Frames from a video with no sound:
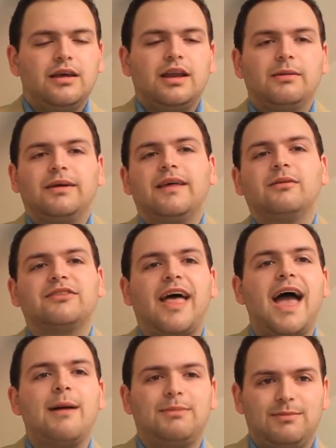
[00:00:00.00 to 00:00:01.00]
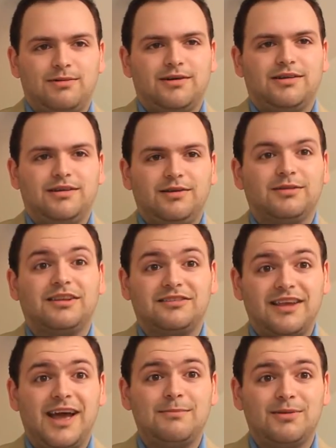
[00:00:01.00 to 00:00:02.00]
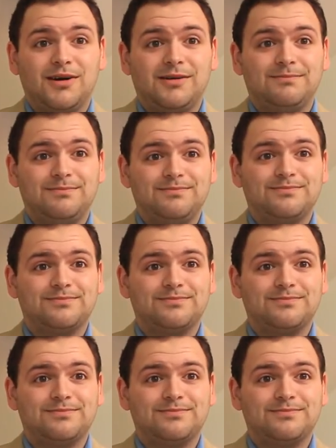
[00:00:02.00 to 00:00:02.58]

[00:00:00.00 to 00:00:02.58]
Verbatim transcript: Anyway, that was the happy part. You know what the sad part?